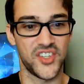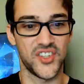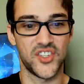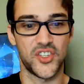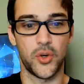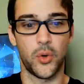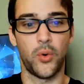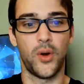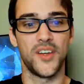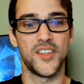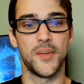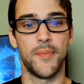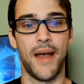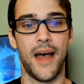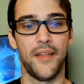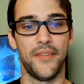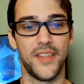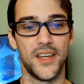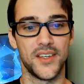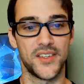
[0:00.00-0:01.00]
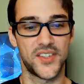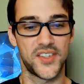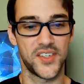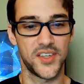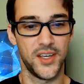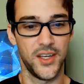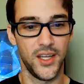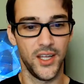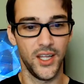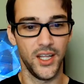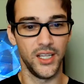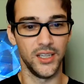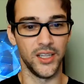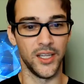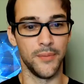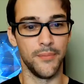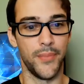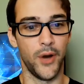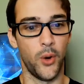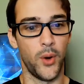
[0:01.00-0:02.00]
and stories about this.
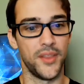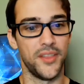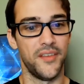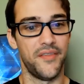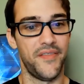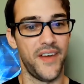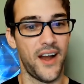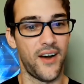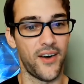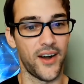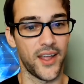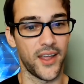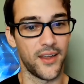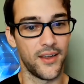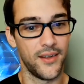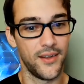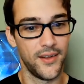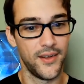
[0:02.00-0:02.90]
Limbo and the ferry.